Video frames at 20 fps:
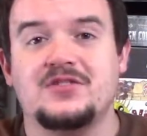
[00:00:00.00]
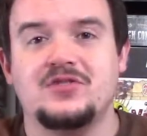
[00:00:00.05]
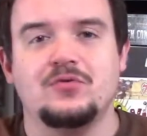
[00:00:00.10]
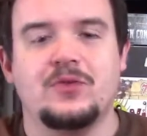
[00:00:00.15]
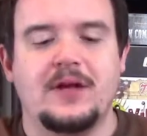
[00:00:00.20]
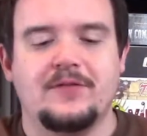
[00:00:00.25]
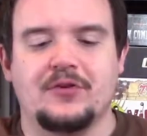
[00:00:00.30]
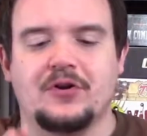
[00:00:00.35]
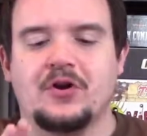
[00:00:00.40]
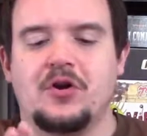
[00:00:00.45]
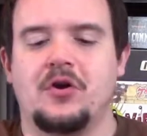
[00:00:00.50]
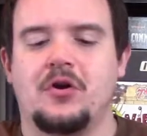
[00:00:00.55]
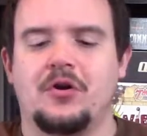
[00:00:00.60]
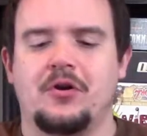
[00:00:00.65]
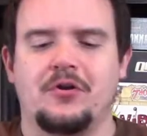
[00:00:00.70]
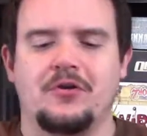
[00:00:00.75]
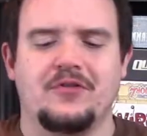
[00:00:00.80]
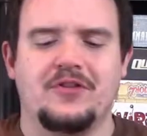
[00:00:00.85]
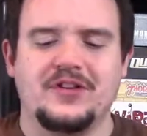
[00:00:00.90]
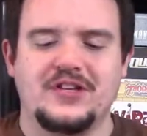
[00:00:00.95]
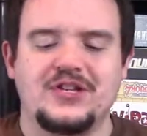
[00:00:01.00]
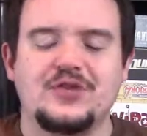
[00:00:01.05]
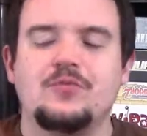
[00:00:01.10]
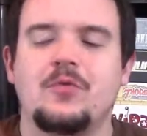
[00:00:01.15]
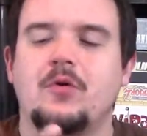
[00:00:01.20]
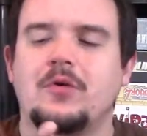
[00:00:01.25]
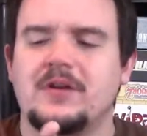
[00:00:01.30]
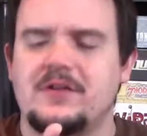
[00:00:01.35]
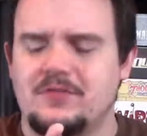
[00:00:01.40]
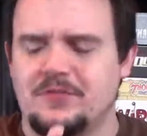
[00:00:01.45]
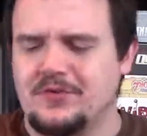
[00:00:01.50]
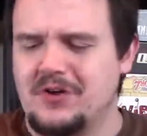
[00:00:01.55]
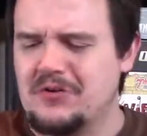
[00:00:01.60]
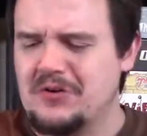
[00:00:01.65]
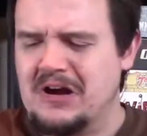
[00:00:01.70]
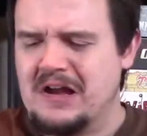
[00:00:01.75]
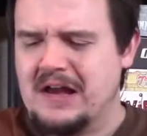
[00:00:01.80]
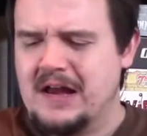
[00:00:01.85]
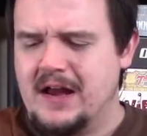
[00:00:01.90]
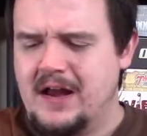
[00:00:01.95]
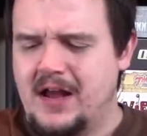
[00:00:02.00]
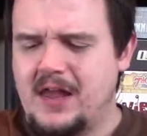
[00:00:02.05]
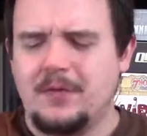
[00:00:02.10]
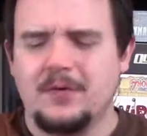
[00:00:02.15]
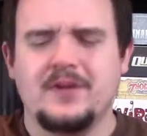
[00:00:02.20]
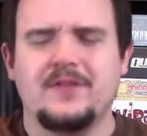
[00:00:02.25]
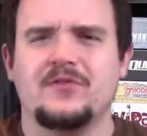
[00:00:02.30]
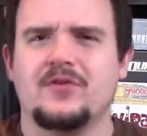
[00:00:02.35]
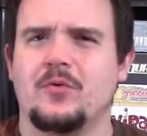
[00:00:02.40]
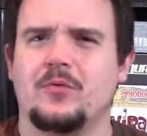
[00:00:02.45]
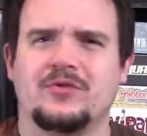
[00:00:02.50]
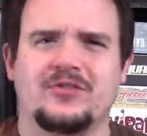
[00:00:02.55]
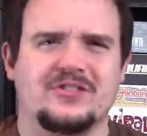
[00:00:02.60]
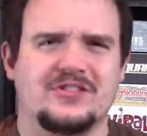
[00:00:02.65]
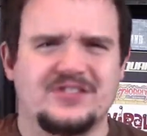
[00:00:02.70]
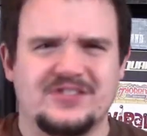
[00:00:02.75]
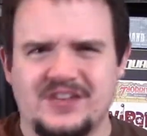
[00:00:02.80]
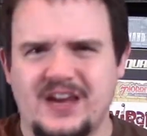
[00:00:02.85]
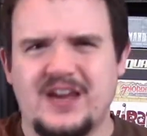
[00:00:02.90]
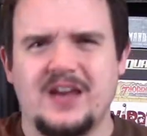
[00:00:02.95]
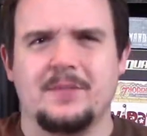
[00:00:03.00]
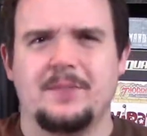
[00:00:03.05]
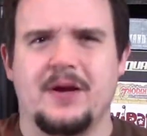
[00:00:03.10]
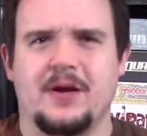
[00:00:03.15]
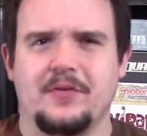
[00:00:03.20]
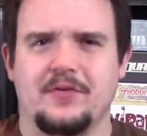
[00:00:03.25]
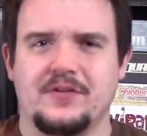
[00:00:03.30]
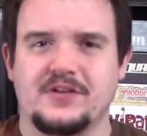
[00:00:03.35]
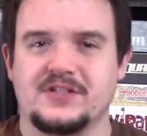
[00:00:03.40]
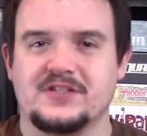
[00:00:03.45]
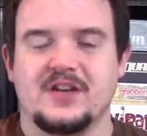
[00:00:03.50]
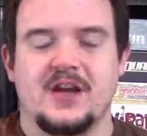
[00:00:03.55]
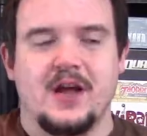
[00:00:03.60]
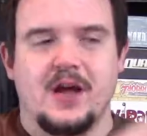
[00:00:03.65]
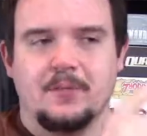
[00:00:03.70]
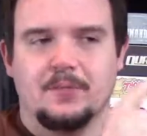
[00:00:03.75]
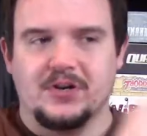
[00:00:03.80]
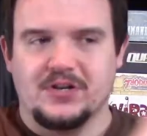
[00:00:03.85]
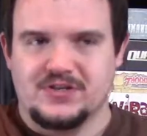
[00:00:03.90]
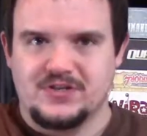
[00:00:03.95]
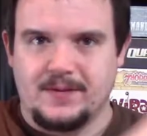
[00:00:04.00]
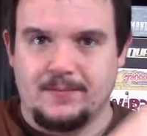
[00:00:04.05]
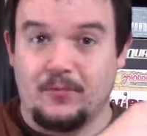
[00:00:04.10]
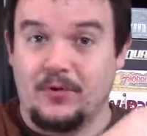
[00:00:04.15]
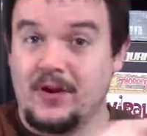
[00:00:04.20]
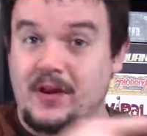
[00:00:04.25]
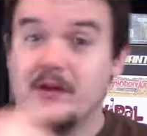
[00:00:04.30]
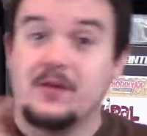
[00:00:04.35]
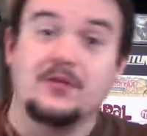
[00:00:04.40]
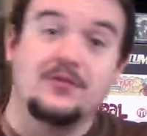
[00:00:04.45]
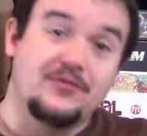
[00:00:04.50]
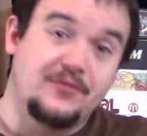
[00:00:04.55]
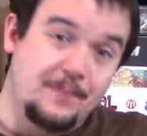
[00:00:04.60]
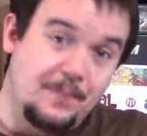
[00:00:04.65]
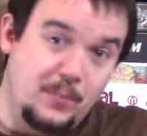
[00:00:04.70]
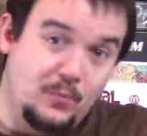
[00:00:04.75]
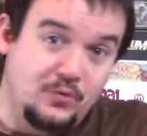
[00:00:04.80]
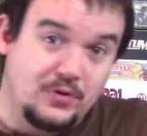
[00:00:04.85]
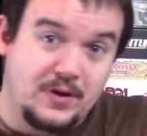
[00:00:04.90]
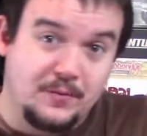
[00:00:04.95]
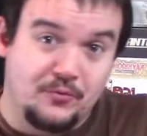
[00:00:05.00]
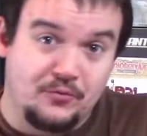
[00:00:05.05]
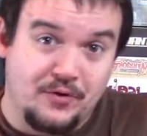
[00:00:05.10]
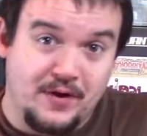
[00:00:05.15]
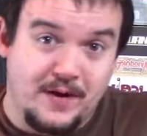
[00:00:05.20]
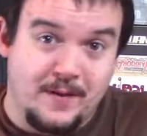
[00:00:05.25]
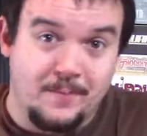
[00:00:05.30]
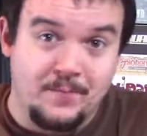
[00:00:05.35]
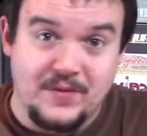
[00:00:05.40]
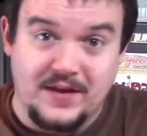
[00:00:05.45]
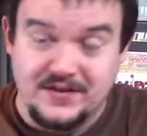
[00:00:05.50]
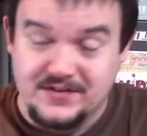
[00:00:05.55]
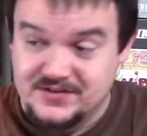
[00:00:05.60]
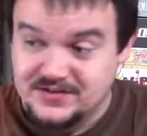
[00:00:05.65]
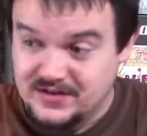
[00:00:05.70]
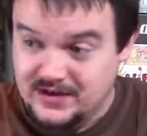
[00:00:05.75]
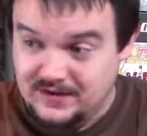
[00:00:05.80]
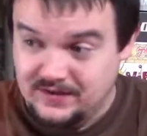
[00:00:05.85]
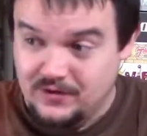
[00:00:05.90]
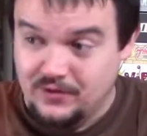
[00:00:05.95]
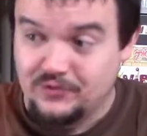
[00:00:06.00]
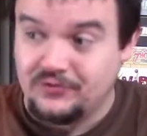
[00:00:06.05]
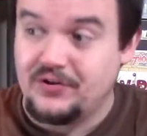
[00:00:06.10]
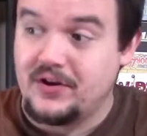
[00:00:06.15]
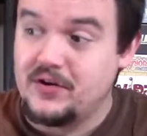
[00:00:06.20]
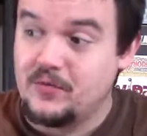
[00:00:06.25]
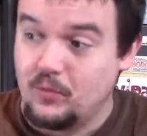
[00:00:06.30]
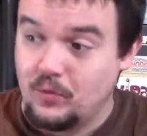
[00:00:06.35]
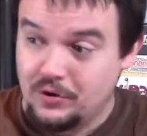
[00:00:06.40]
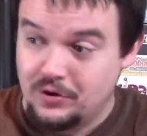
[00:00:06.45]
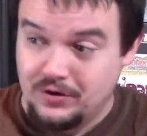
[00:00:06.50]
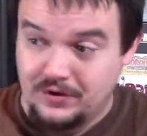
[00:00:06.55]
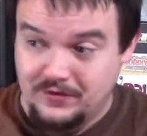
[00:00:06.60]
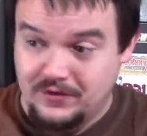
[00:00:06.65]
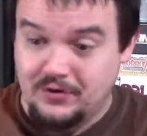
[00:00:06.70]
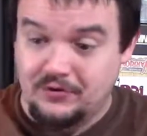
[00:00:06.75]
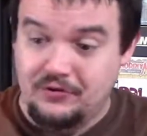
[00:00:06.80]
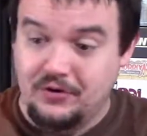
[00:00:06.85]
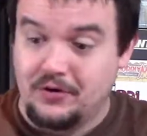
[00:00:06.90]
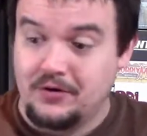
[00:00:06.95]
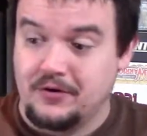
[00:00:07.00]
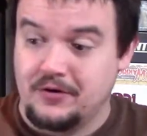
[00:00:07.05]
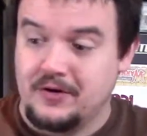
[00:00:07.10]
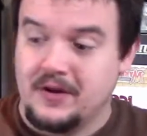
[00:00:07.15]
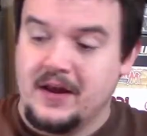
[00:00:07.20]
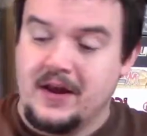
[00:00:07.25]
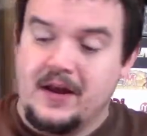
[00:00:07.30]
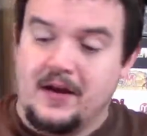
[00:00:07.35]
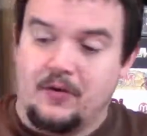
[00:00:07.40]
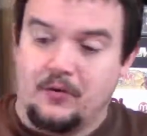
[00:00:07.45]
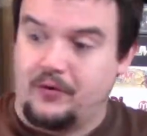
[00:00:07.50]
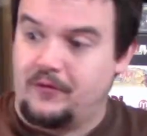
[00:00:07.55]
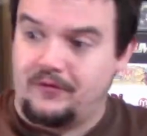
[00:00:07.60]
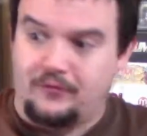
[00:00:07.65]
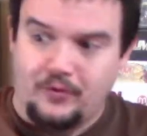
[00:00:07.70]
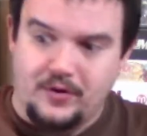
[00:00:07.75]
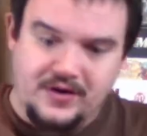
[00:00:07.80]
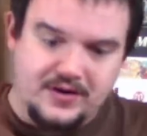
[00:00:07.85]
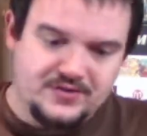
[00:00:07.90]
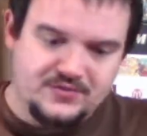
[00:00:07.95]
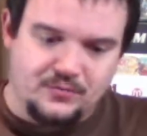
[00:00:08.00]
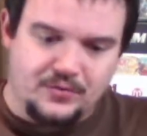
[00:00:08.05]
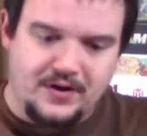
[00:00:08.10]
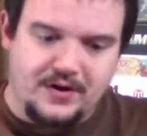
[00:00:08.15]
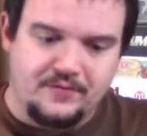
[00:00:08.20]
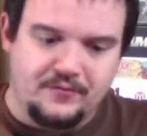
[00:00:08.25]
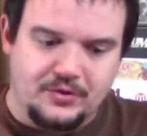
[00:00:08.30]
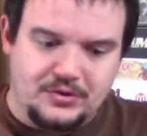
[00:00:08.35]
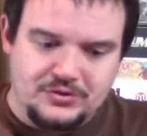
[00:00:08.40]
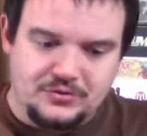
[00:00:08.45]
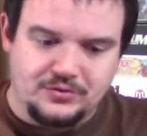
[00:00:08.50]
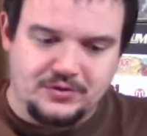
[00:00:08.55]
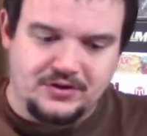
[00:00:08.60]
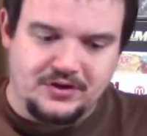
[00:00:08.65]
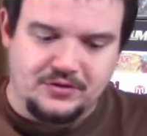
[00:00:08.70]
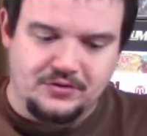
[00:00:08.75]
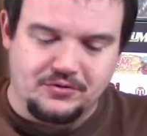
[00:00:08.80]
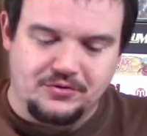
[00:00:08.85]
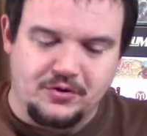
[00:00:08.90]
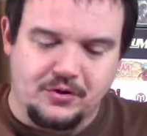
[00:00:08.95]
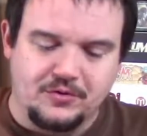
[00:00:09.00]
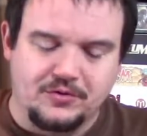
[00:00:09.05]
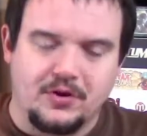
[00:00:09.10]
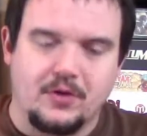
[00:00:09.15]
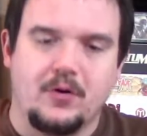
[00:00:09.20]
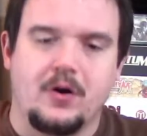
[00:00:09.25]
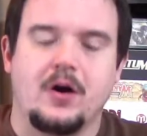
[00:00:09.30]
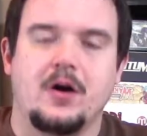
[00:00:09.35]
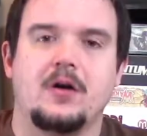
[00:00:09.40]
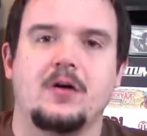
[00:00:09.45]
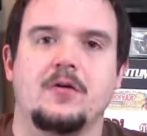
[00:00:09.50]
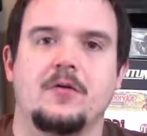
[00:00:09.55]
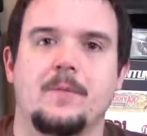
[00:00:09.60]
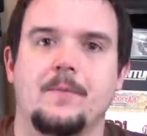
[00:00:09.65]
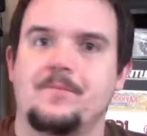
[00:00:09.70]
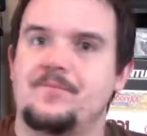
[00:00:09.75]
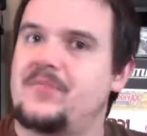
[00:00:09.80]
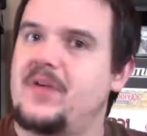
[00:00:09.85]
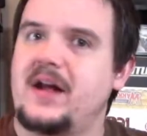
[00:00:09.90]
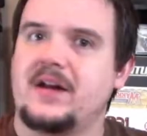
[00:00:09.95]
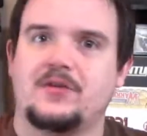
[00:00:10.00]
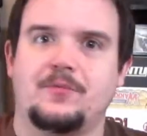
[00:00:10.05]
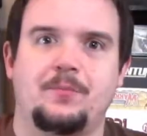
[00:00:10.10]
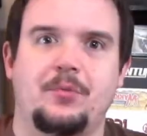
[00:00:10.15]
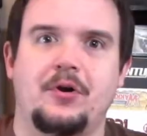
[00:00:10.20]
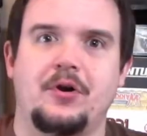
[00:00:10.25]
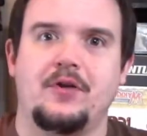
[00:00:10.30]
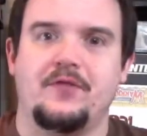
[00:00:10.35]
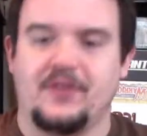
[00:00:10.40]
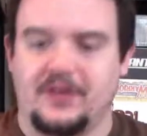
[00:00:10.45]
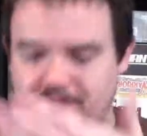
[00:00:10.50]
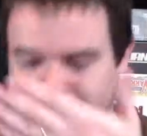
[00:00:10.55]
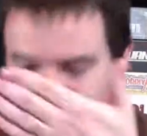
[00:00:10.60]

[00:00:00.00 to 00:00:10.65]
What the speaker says: You'll have a card that you'll go, I don't even know what to say about this, but someone else will come around and they'll say a word on their turn or a phrase or whatever, and you'll look at your card and go, oh, that's perfect